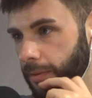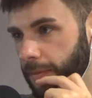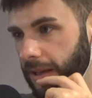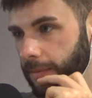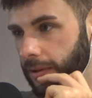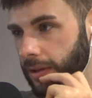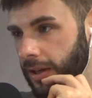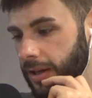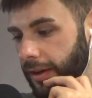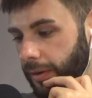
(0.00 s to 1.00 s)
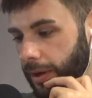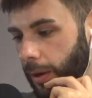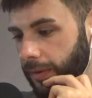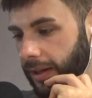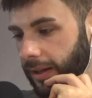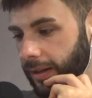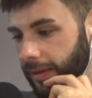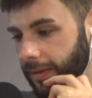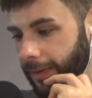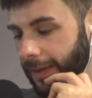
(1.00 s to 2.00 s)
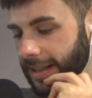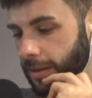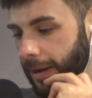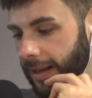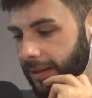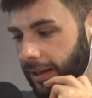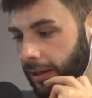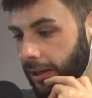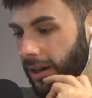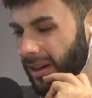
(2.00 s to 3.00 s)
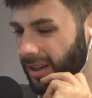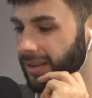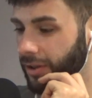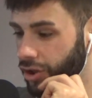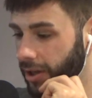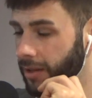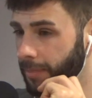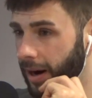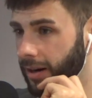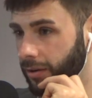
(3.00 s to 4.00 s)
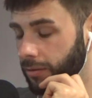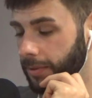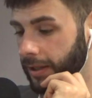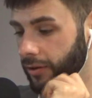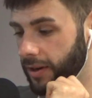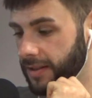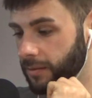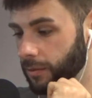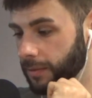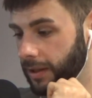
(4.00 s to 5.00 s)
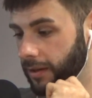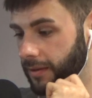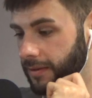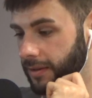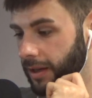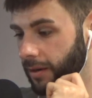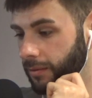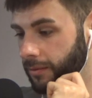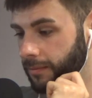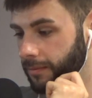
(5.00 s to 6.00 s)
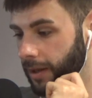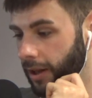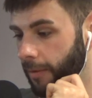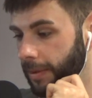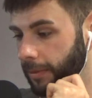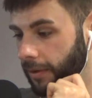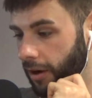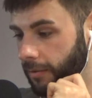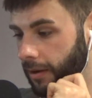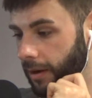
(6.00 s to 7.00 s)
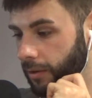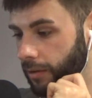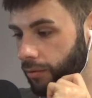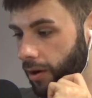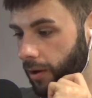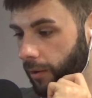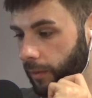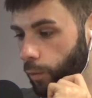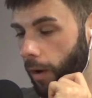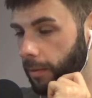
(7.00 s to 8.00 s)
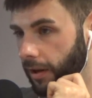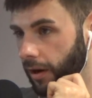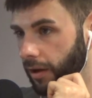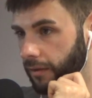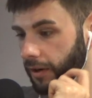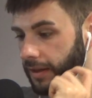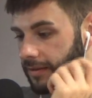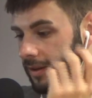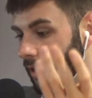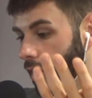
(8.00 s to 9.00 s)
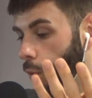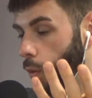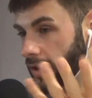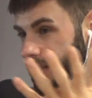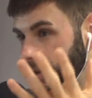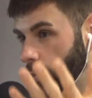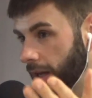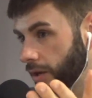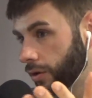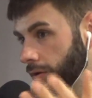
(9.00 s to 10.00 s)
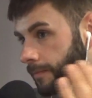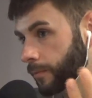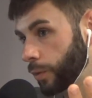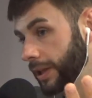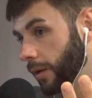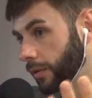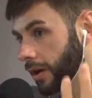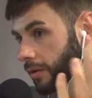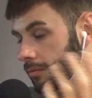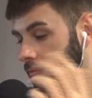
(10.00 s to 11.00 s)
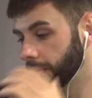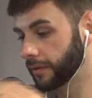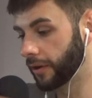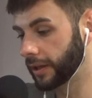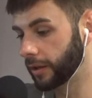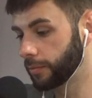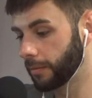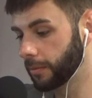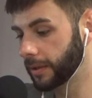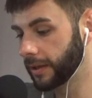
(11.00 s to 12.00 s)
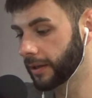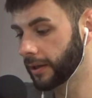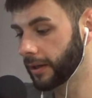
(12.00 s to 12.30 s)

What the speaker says: by people. So I don't think that's a bad thing. The chin part could be an interesting one because, you know, a lot of people talk about how Luke Rockhold gets wobbled in a lot of fights. Was that the weight cut? We don't know. We'll find out probably.